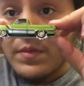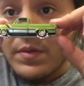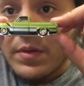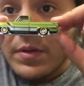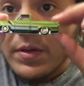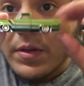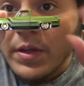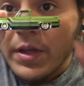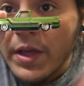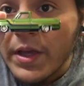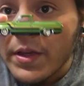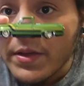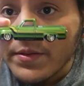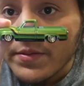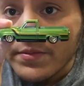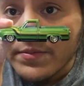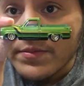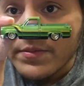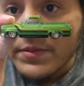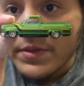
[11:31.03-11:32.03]
Okay,
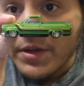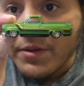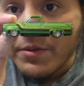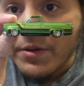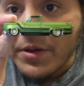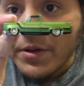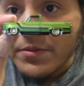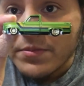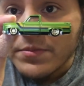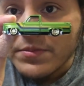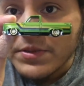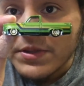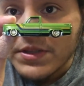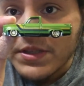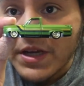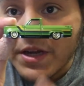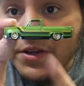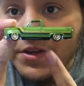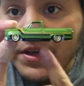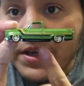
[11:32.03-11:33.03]
there we go. See,
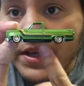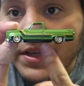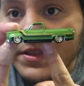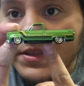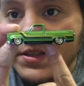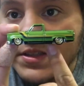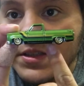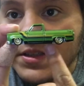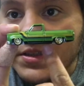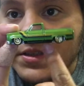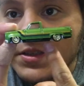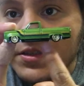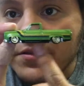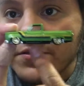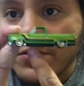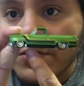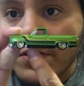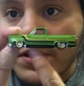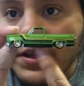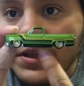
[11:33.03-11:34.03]
now you can't see the
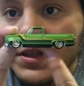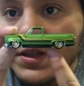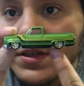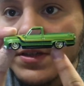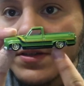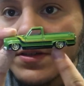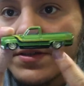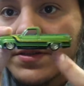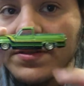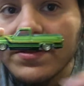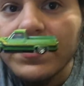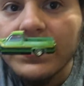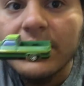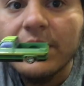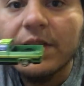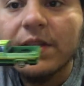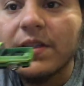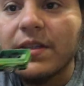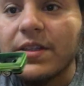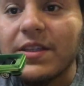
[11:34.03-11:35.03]
silver right here.
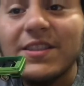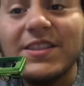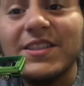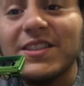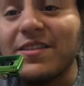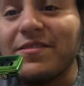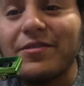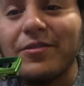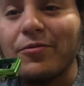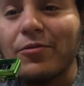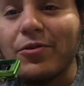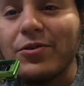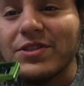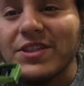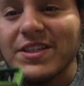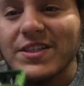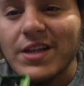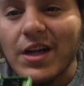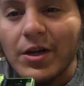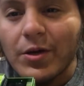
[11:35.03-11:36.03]
Let's see if it rolls.
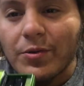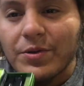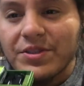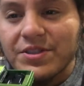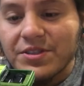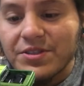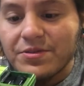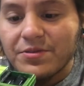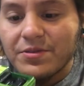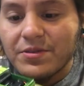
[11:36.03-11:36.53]
It's not going to.